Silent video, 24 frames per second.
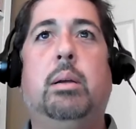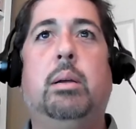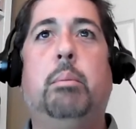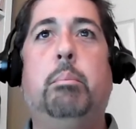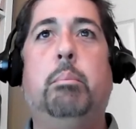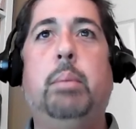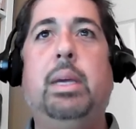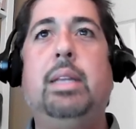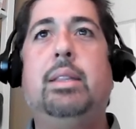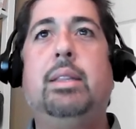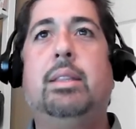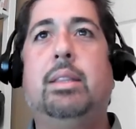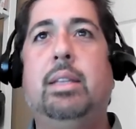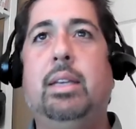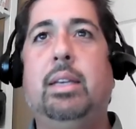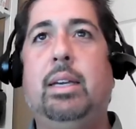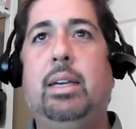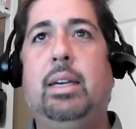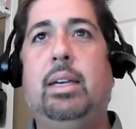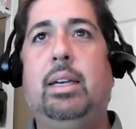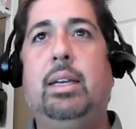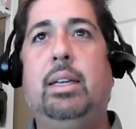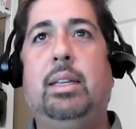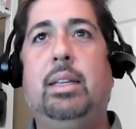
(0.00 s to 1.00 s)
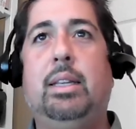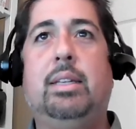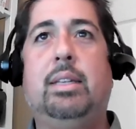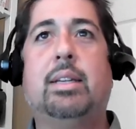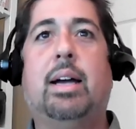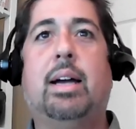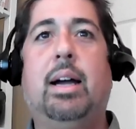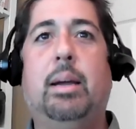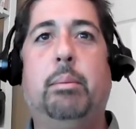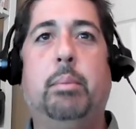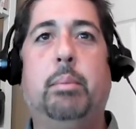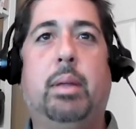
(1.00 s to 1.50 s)
meet the
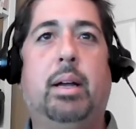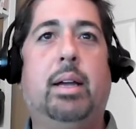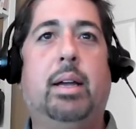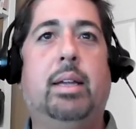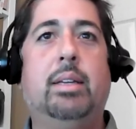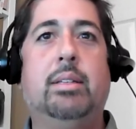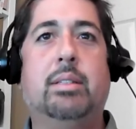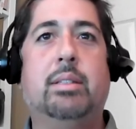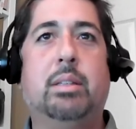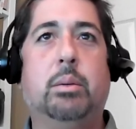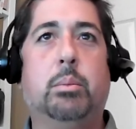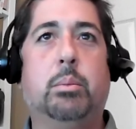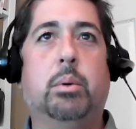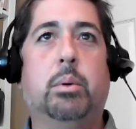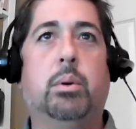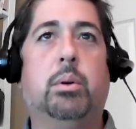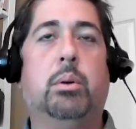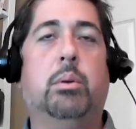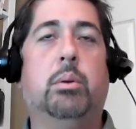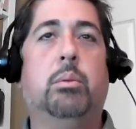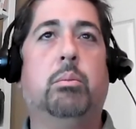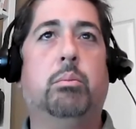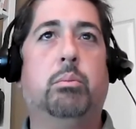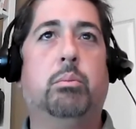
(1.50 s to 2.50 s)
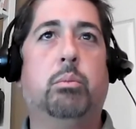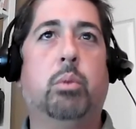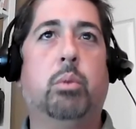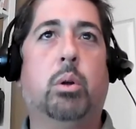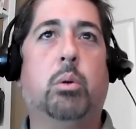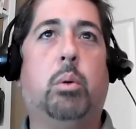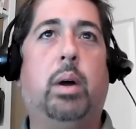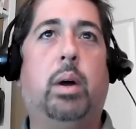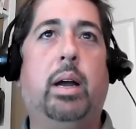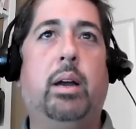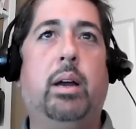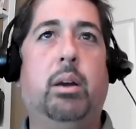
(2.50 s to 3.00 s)
timelines that were
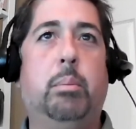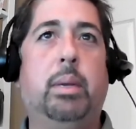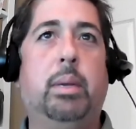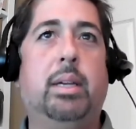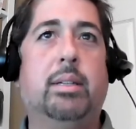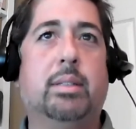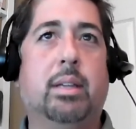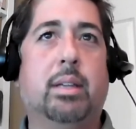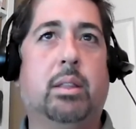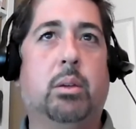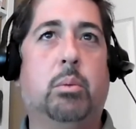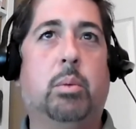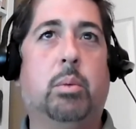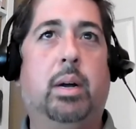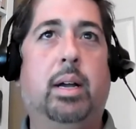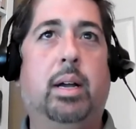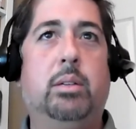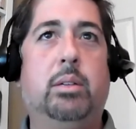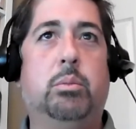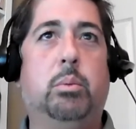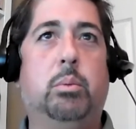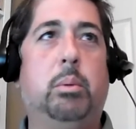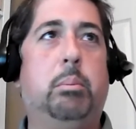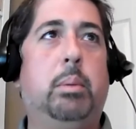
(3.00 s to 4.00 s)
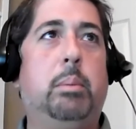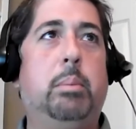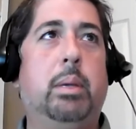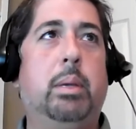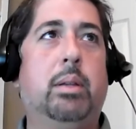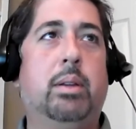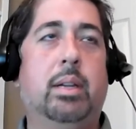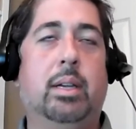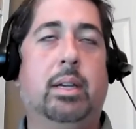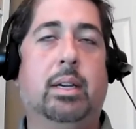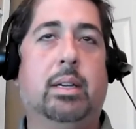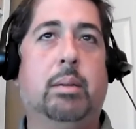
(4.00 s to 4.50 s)
required, because otherwise we'd be
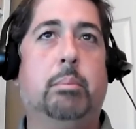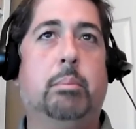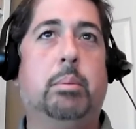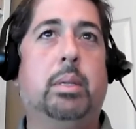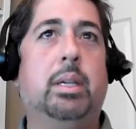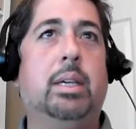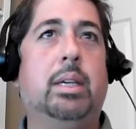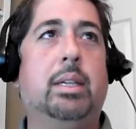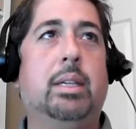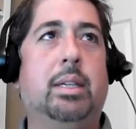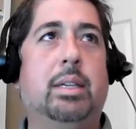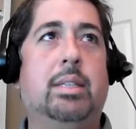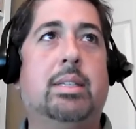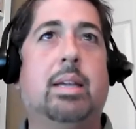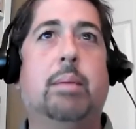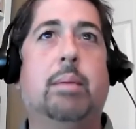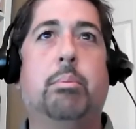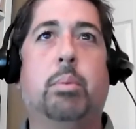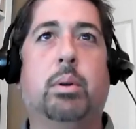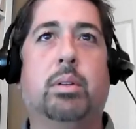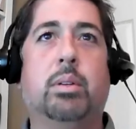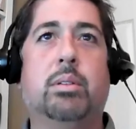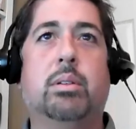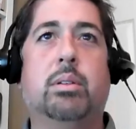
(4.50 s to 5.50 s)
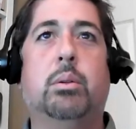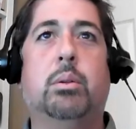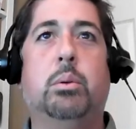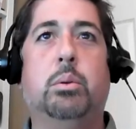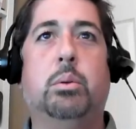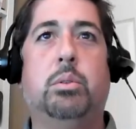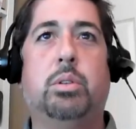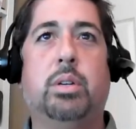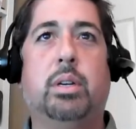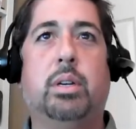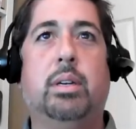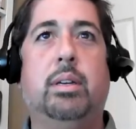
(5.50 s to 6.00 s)
building a completely separate
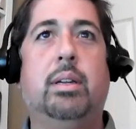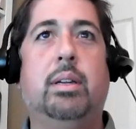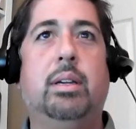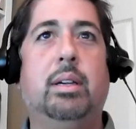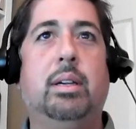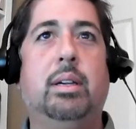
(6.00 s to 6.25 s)
solution